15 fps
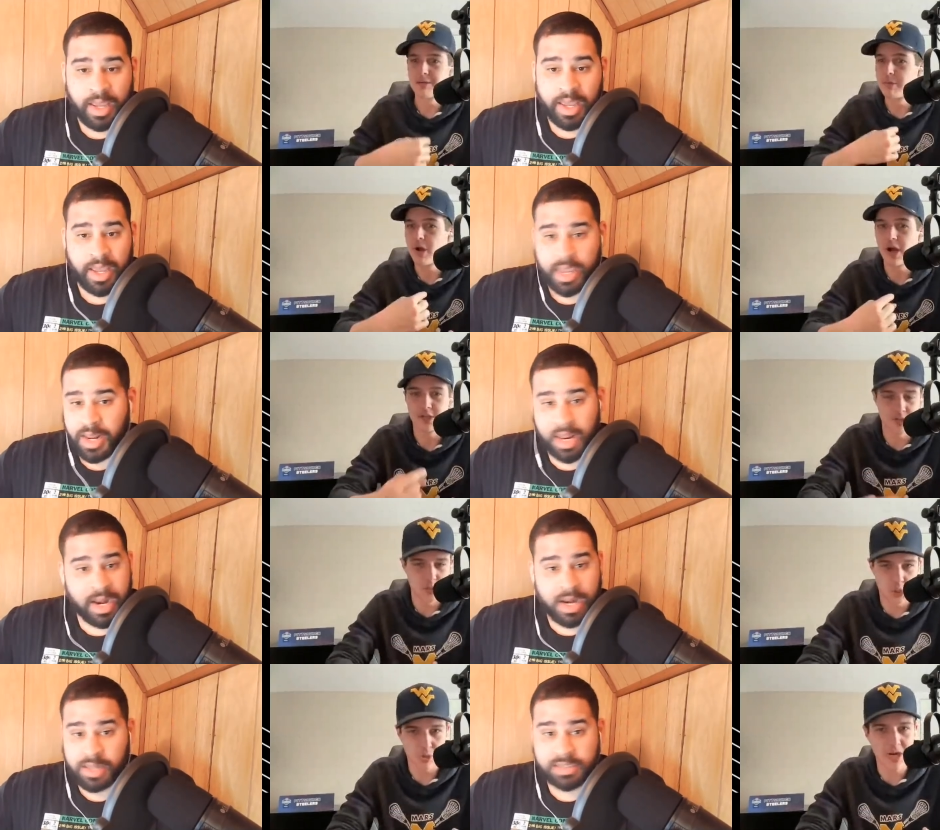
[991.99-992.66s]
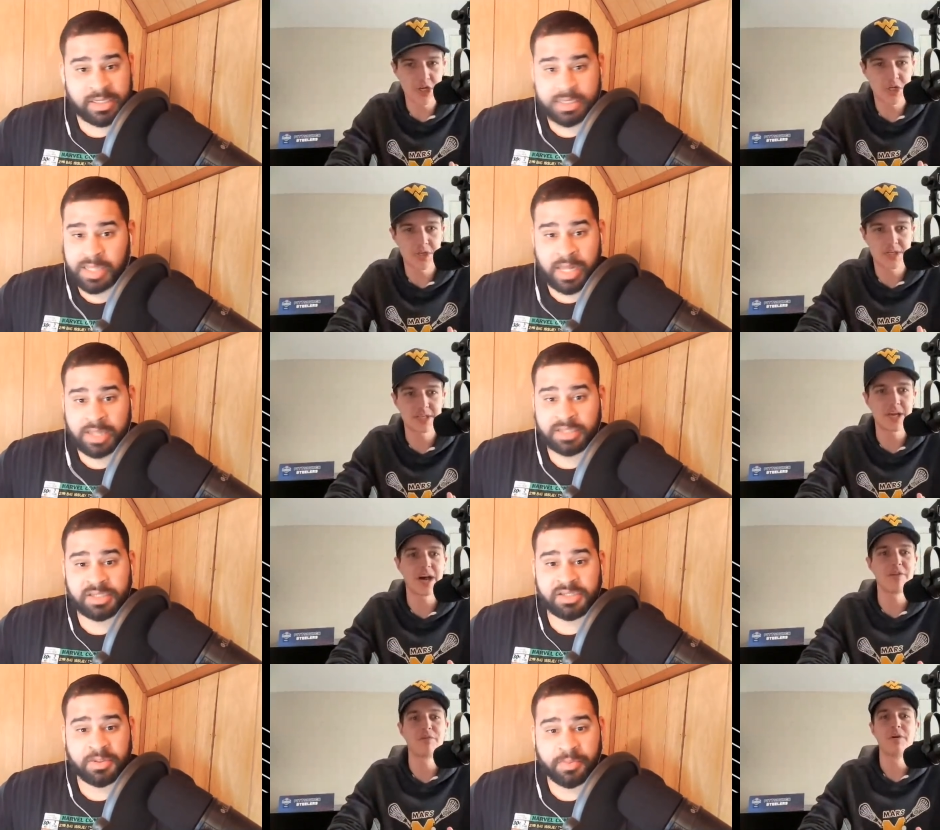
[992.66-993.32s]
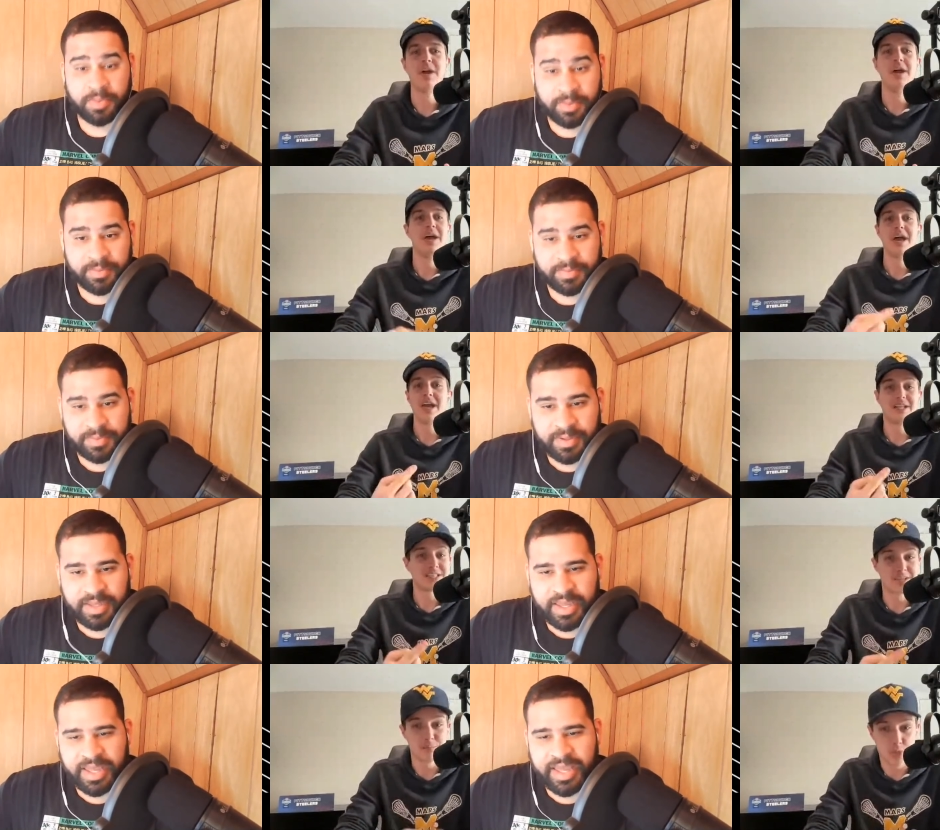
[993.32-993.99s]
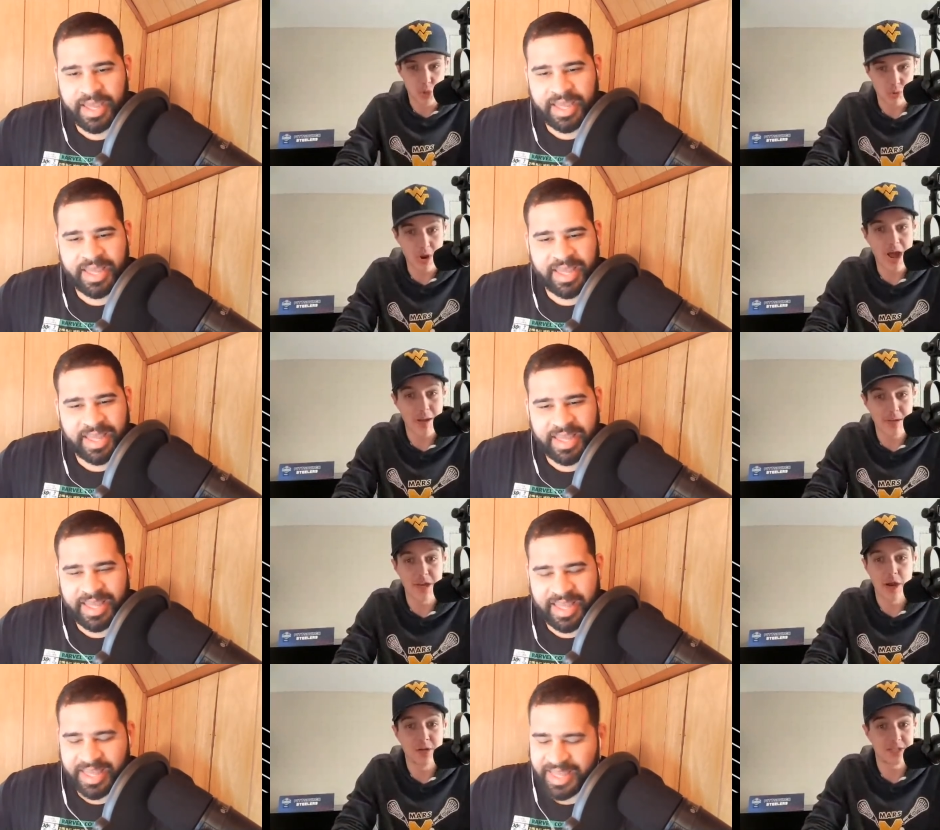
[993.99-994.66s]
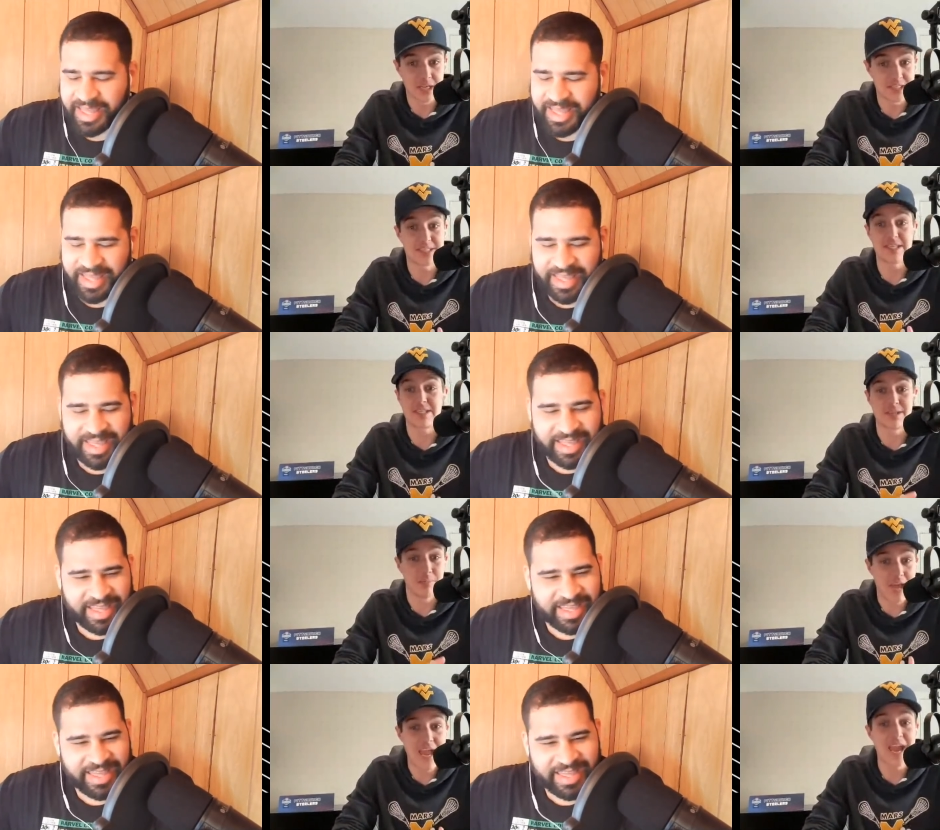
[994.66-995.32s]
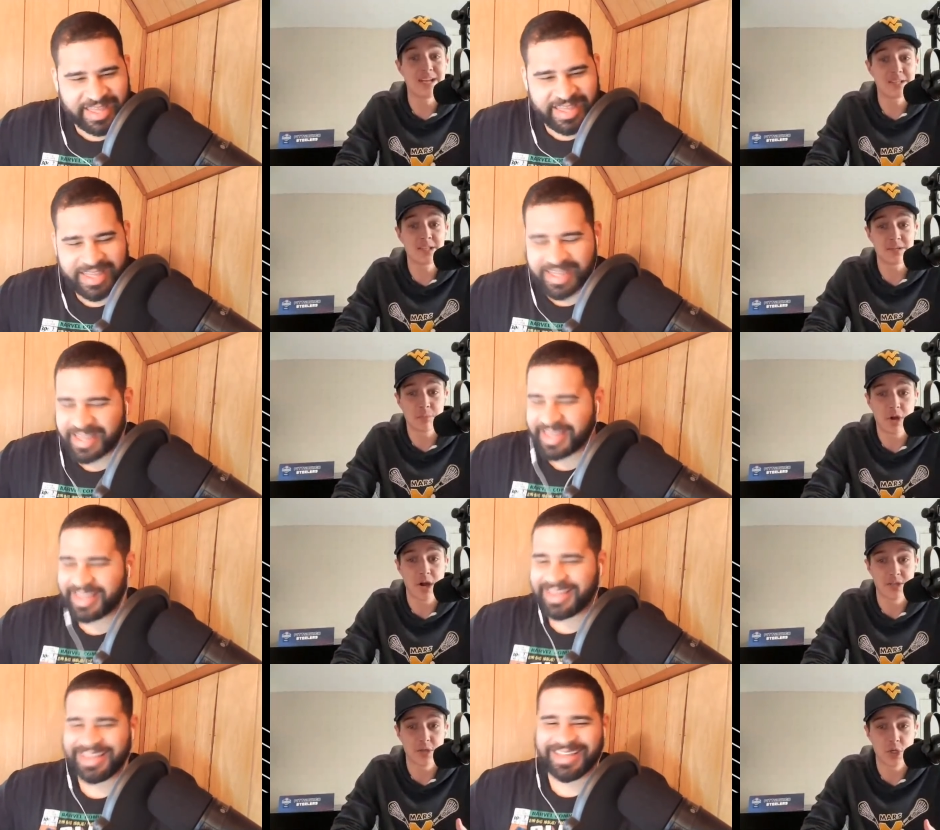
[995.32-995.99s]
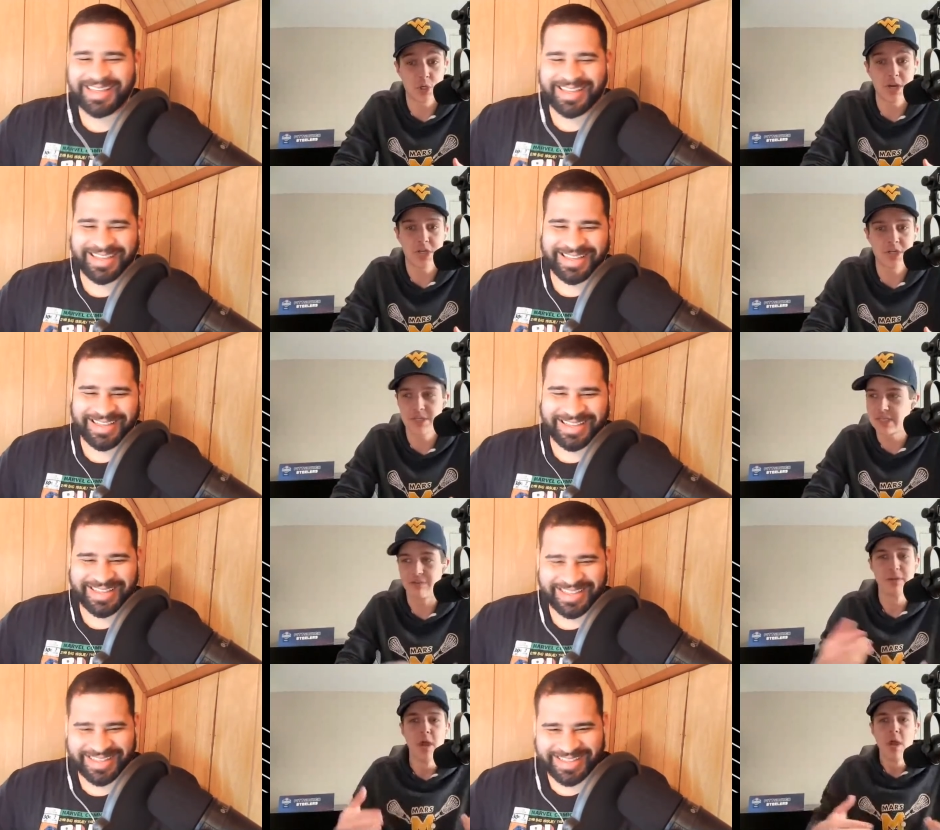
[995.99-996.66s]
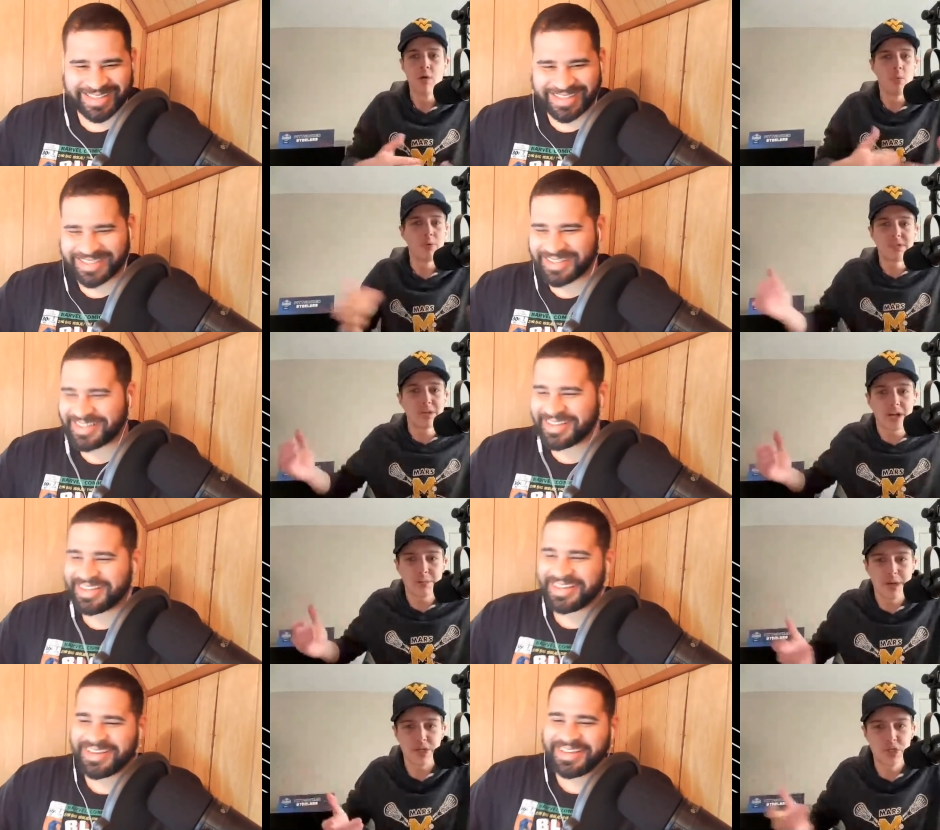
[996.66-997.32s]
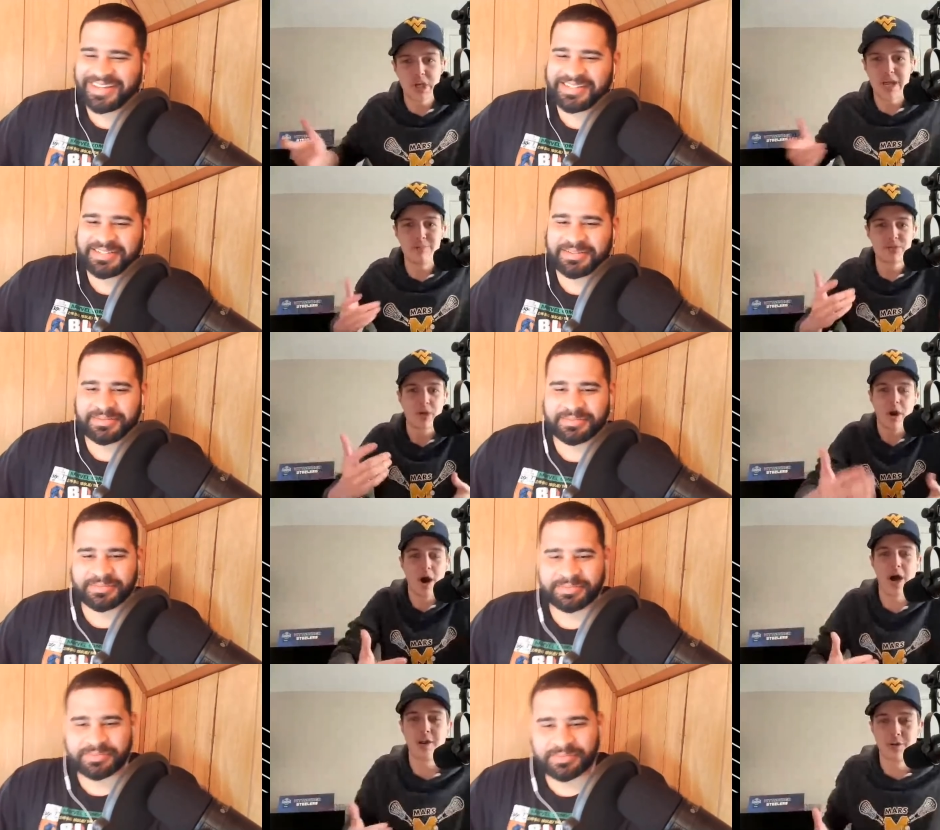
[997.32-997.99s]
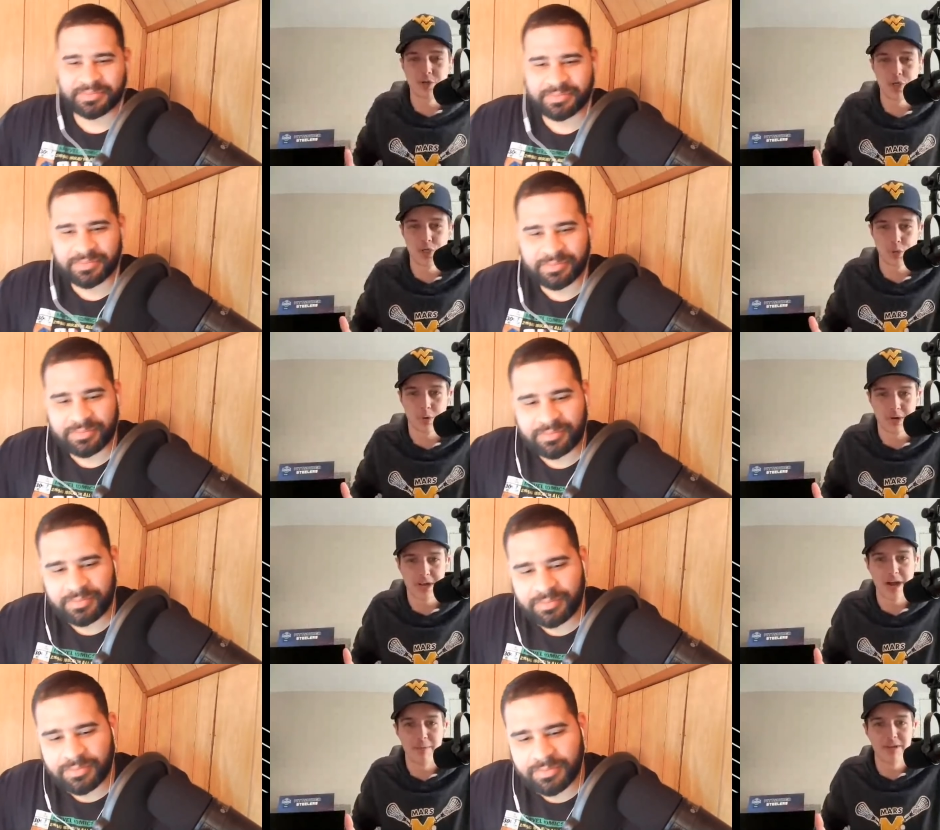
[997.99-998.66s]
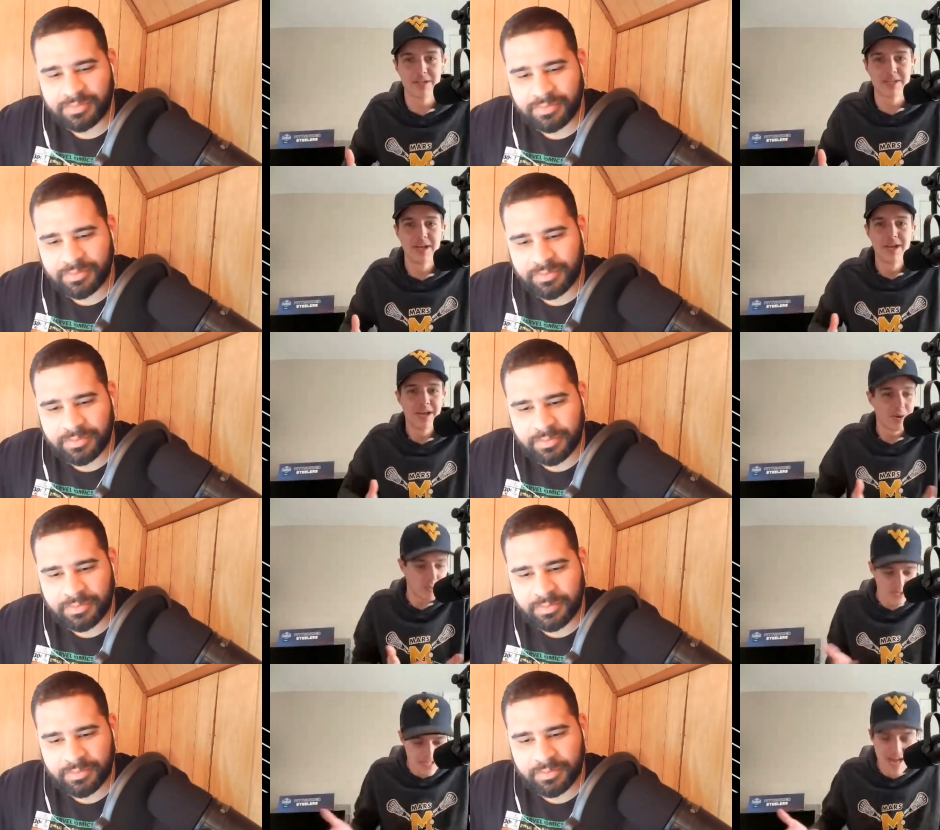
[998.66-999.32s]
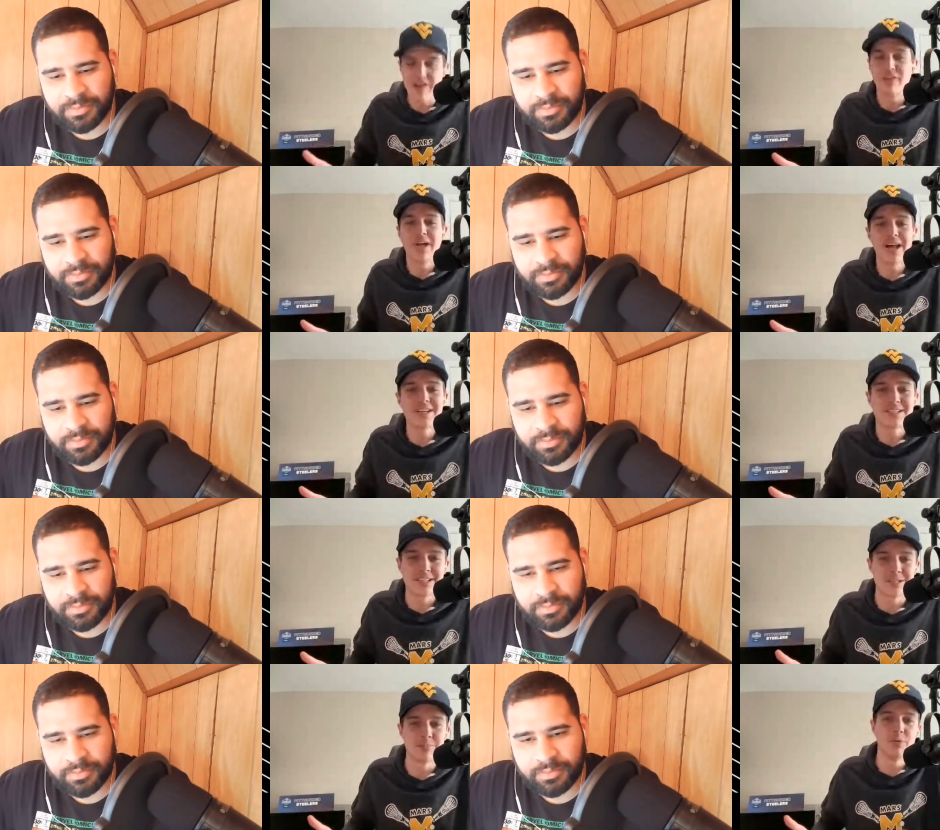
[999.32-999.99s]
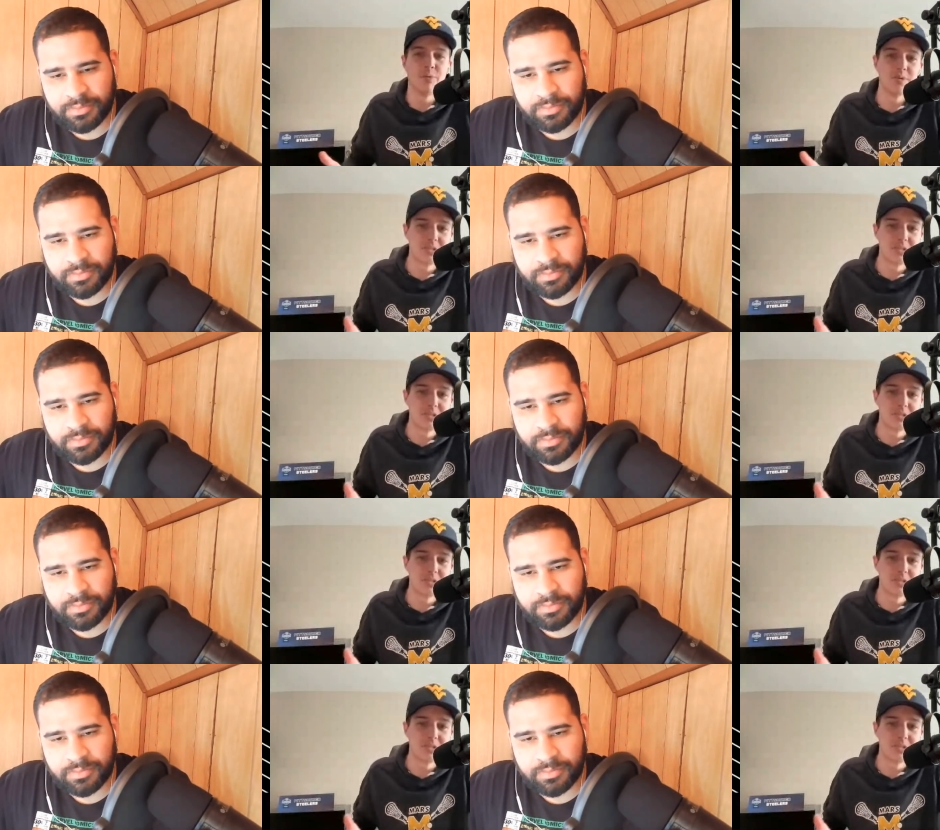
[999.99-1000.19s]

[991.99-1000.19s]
Speaker 1: some concentration stuff. It's some drop, you know, it's some hands and some concentration stuff. When we talked about James Conner's shortcomings, it wasn't athleticism. It